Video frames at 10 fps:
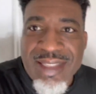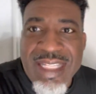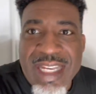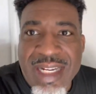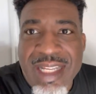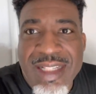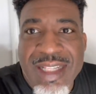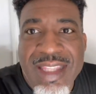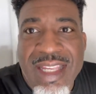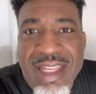getting
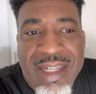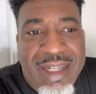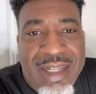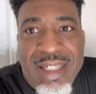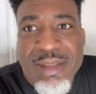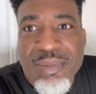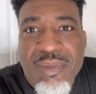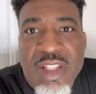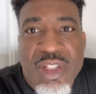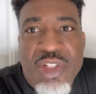the uh,
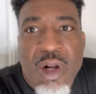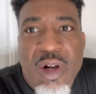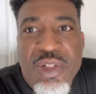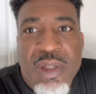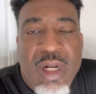the charger